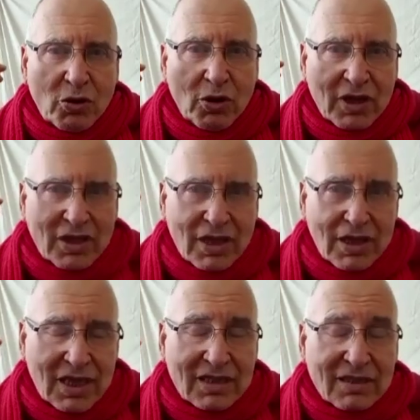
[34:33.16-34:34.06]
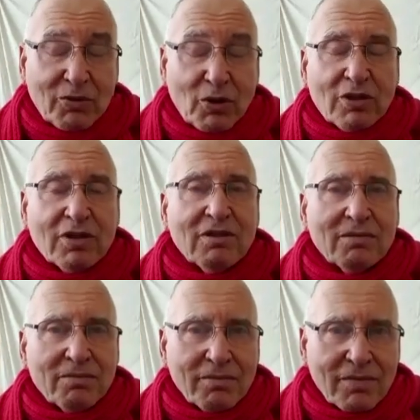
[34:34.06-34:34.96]
rock, and then he gets water,
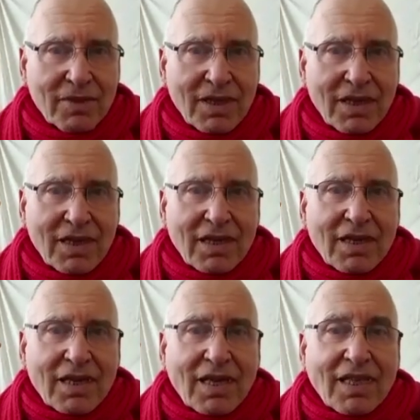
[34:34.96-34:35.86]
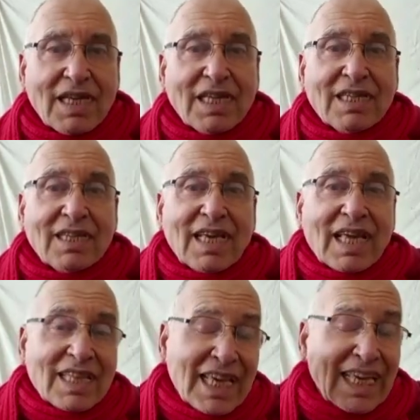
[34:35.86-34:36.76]
and then he
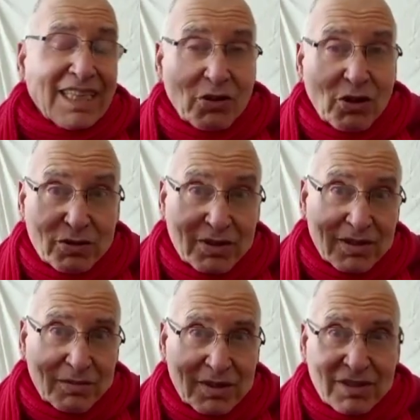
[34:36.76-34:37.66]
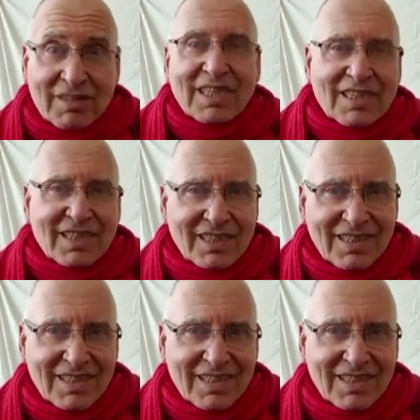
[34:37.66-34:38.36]
hit the rock with his stick.